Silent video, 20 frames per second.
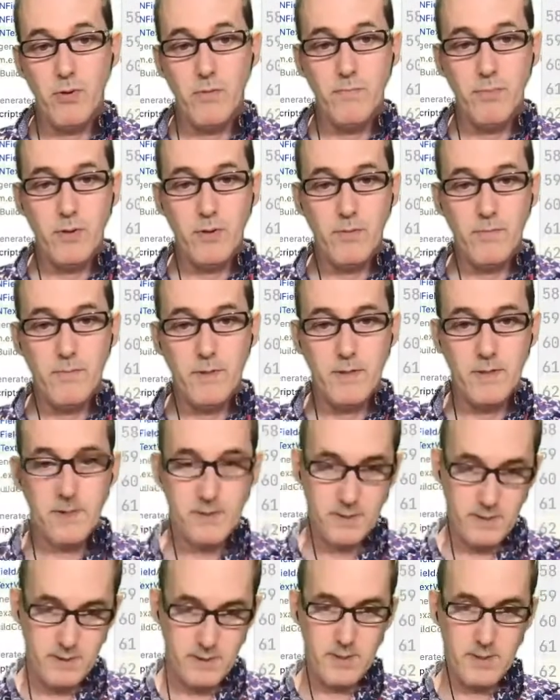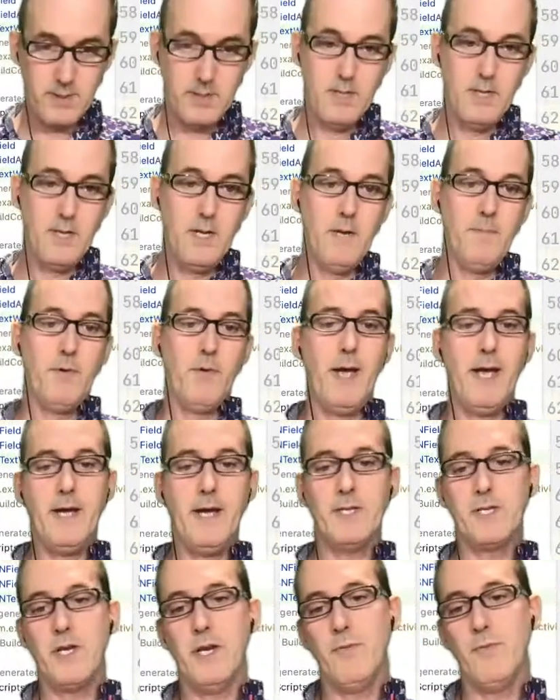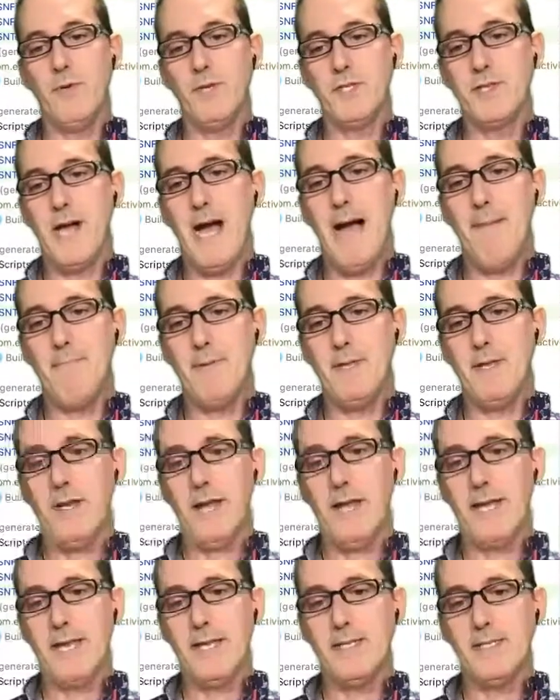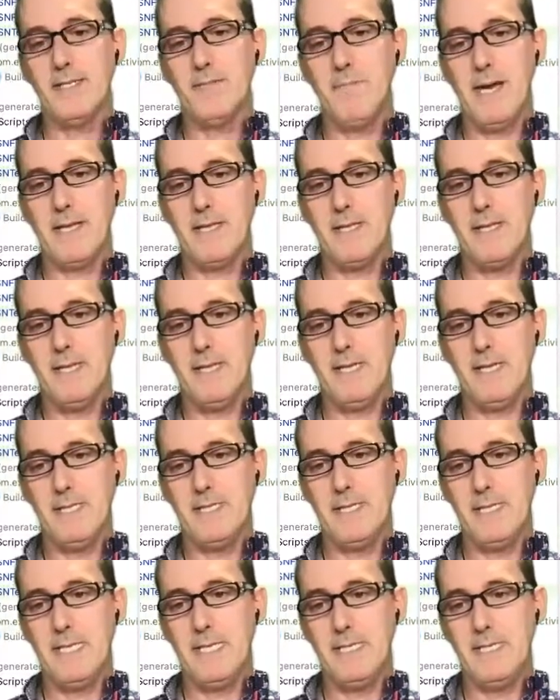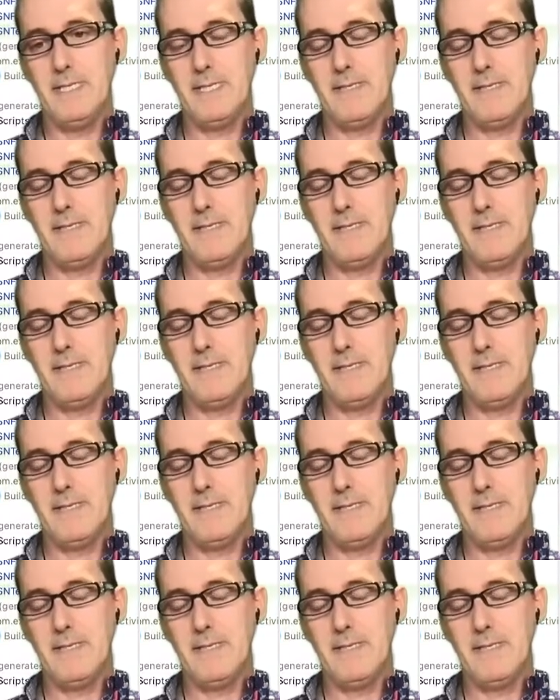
boom. But right here is good. We'll stop, and then I can inspect these